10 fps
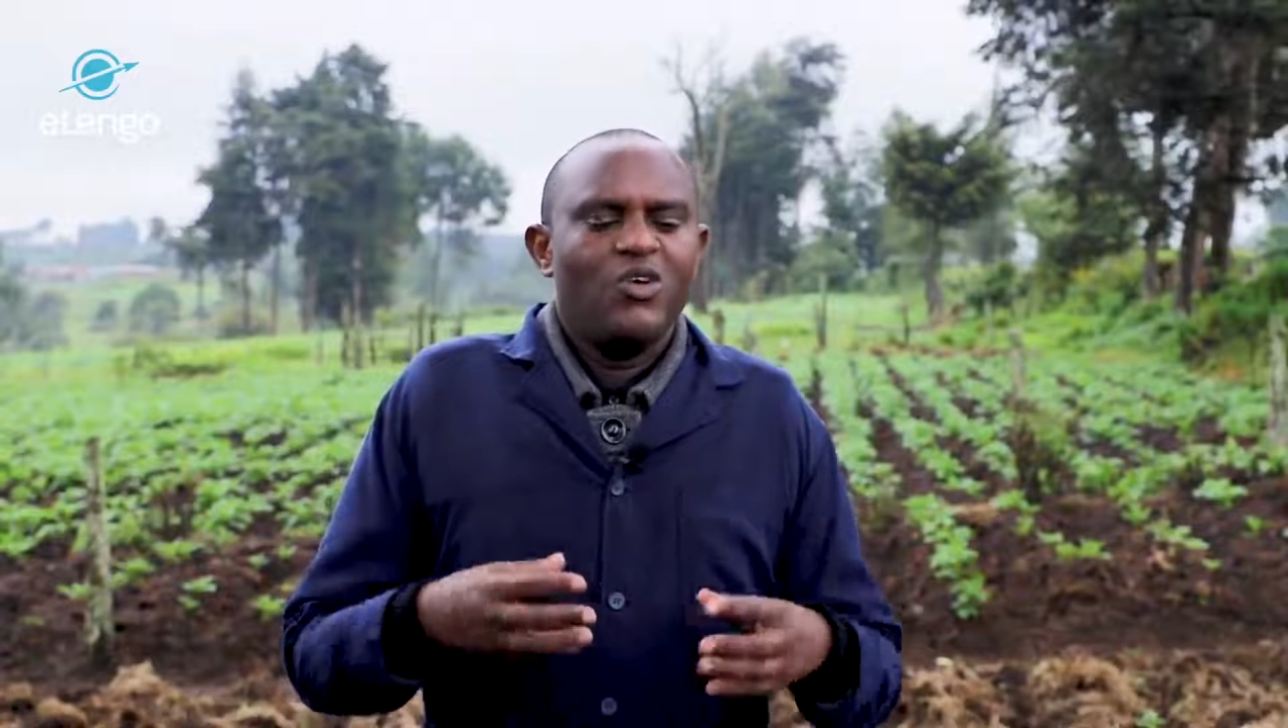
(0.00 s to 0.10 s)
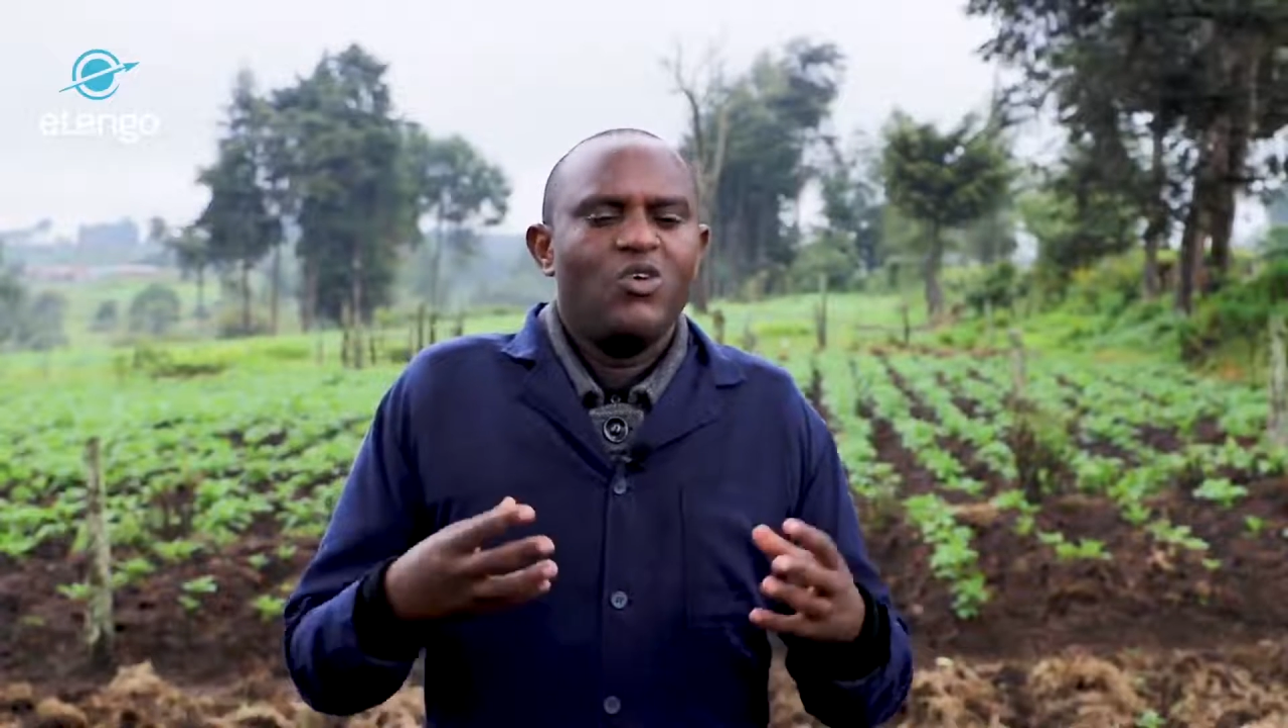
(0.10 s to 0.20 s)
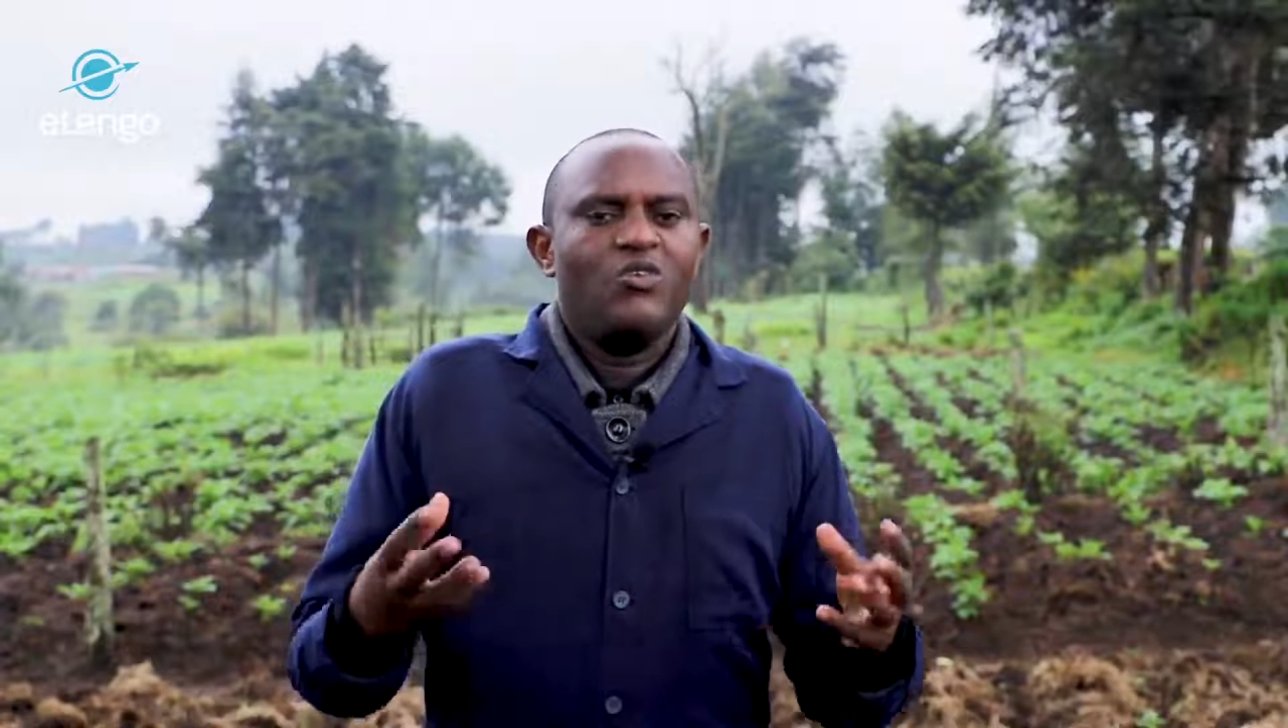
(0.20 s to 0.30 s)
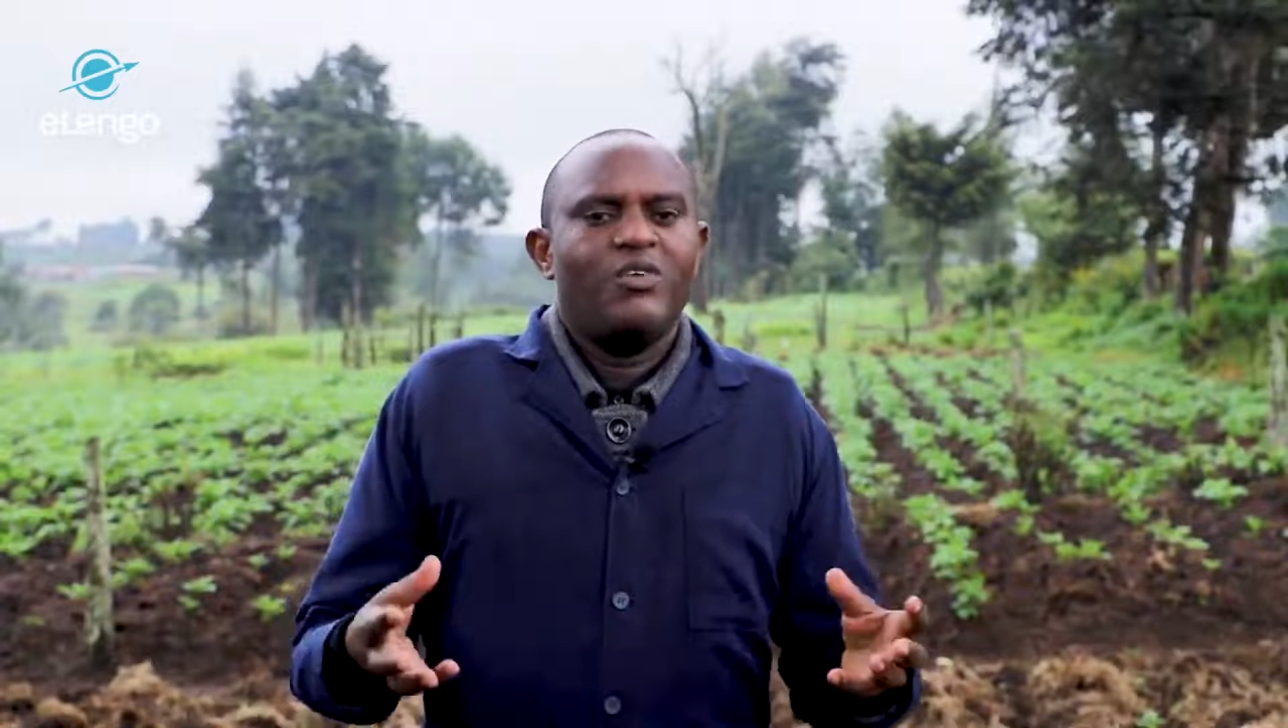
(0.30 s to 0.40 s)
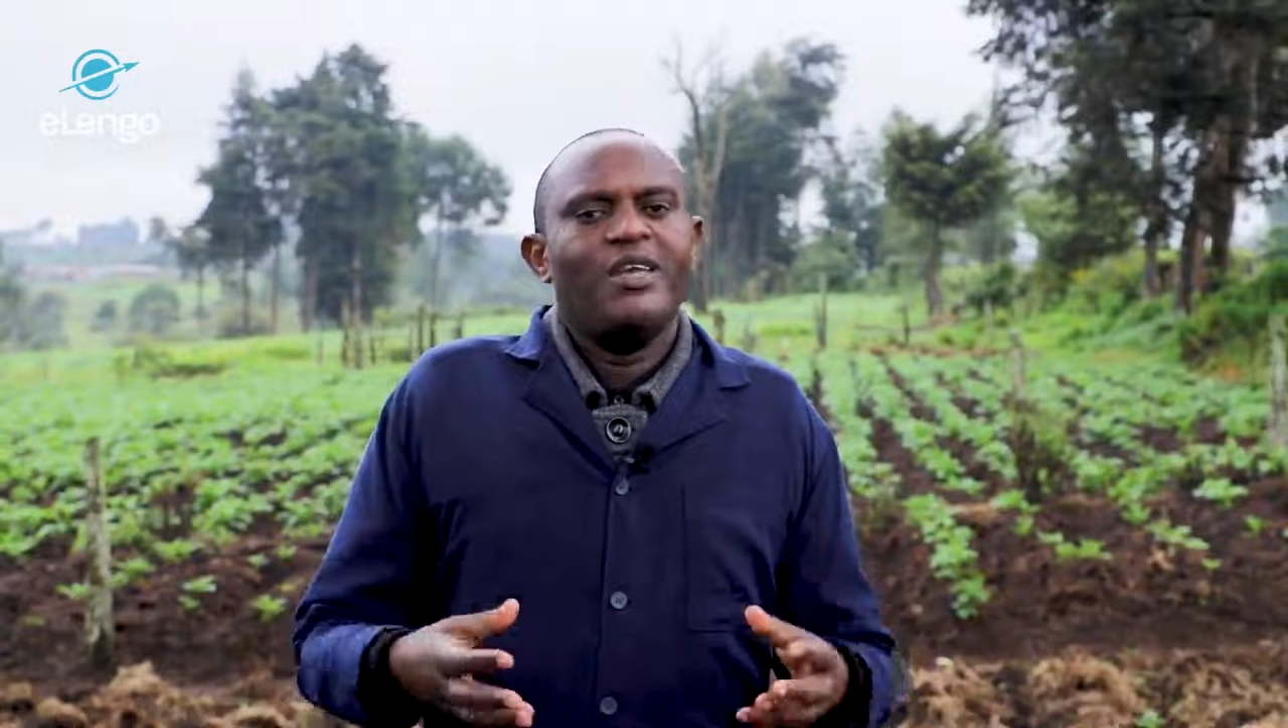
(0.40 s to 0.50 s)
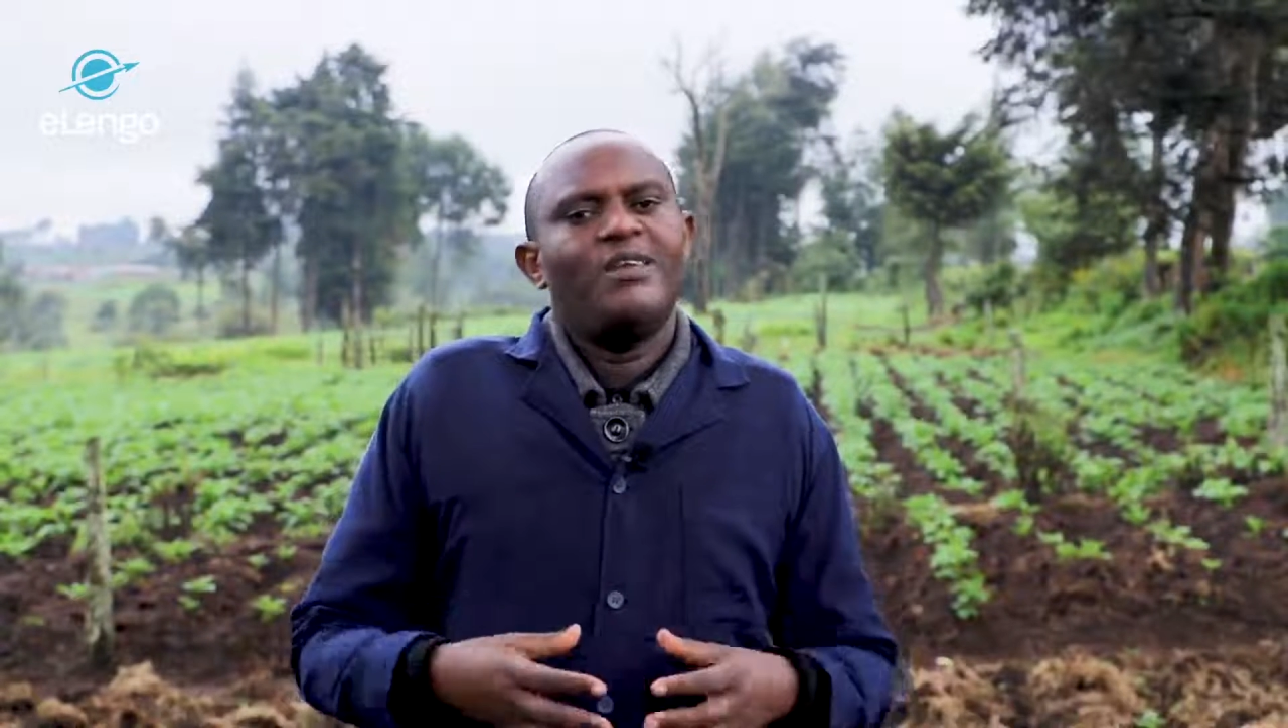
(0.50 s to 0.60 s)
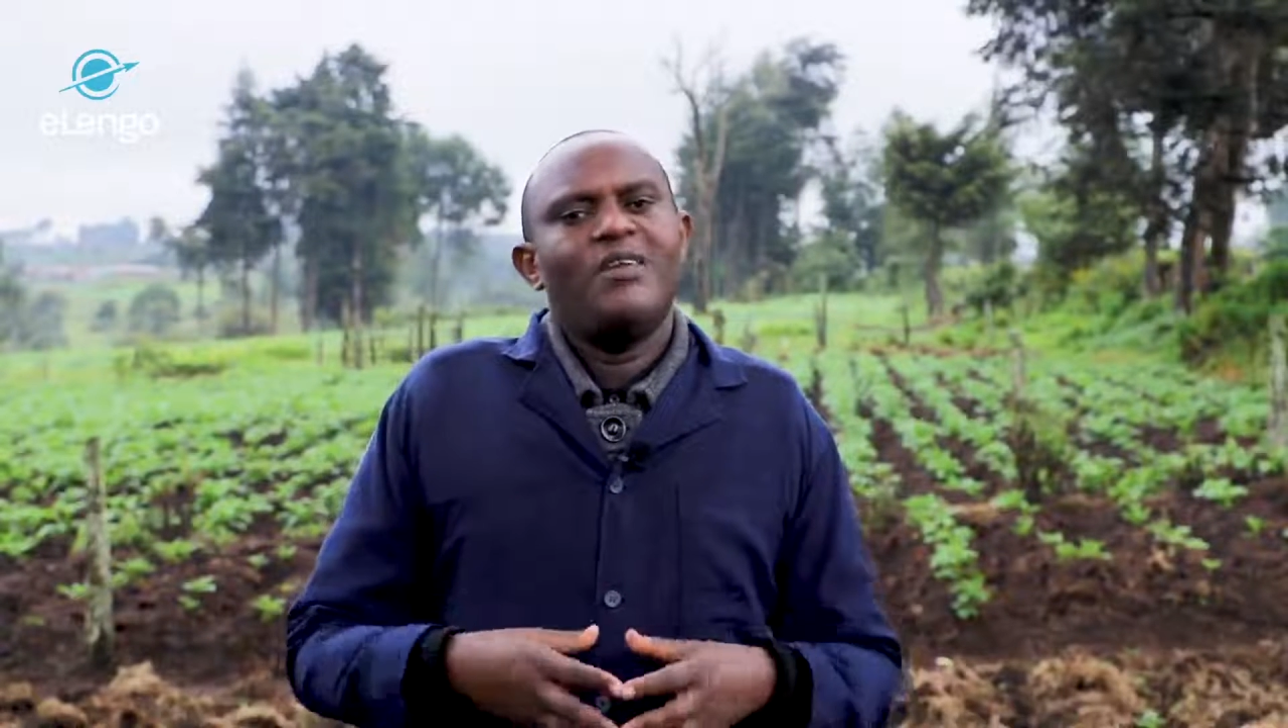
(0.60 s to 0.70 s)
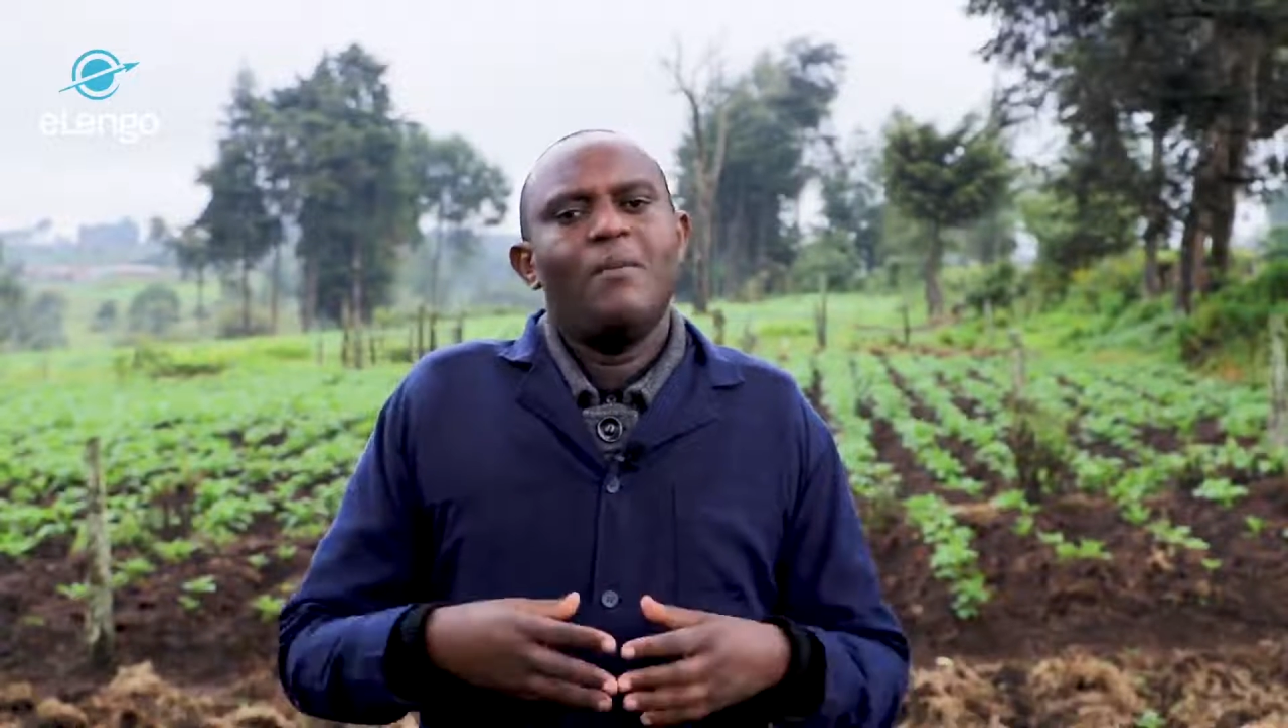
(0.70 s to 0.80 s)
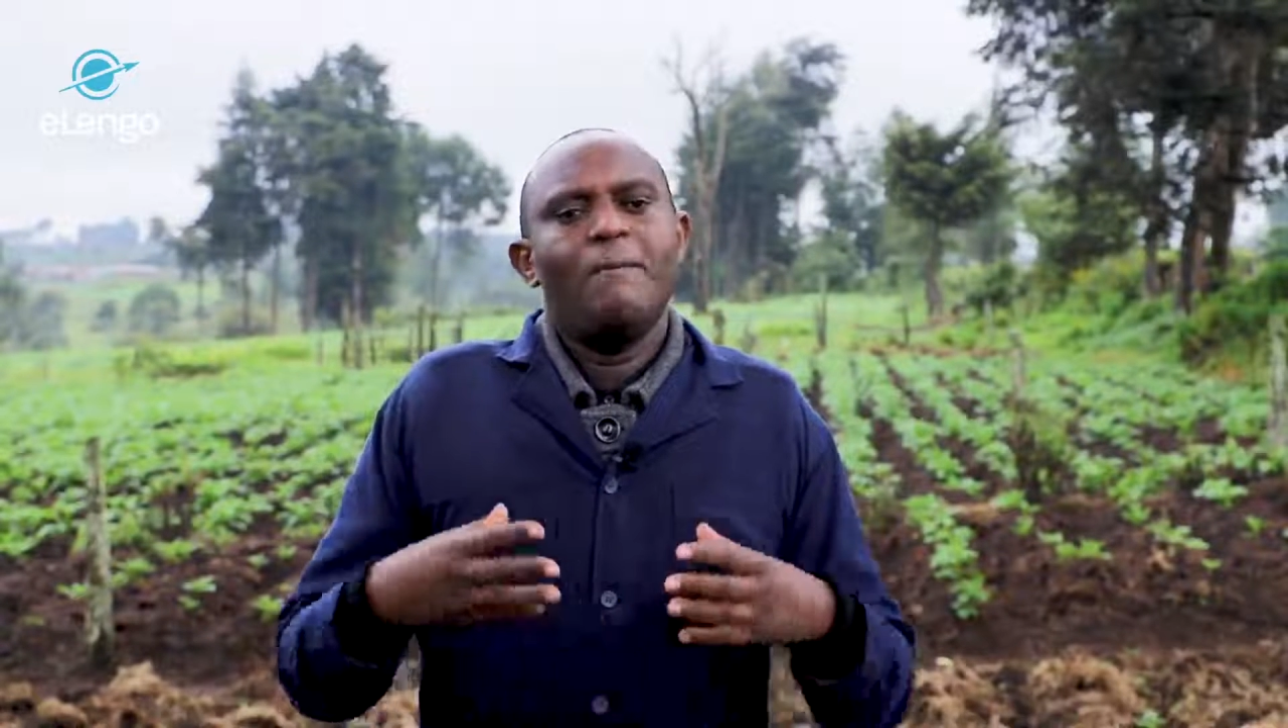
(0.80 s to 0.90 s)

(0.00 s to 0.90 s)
you find